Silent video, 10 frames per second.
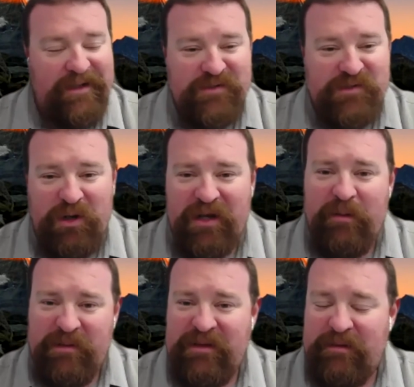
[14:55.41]
So yeah,
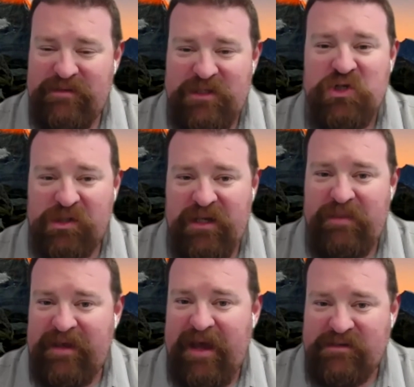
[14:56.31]
I mean, digitally, I
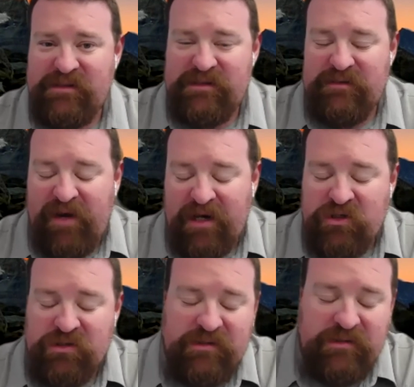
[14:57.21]
think it has its
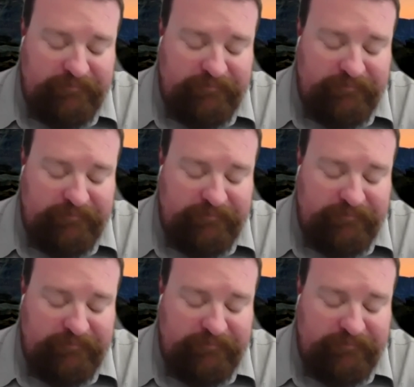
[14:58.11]
advantages.